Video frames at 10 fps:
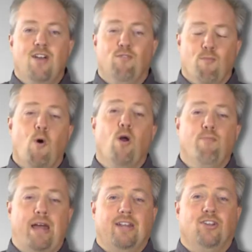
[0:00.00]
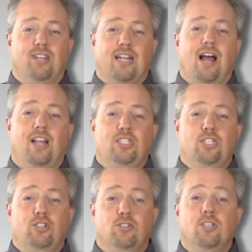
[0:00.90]
For more medical technology
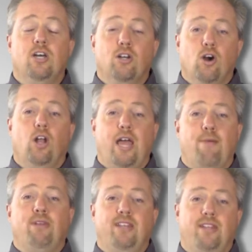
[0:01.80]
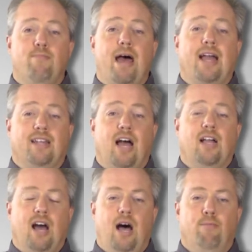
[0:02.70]
news, go to M D T mag dot
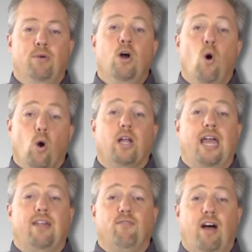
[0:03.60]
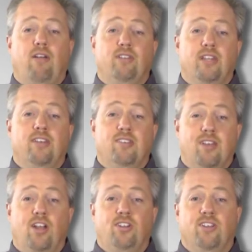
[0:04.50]
com or get involved in the
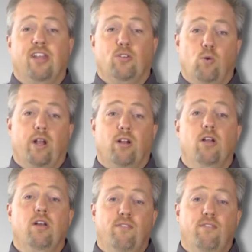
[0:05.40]
discussions at Twitter,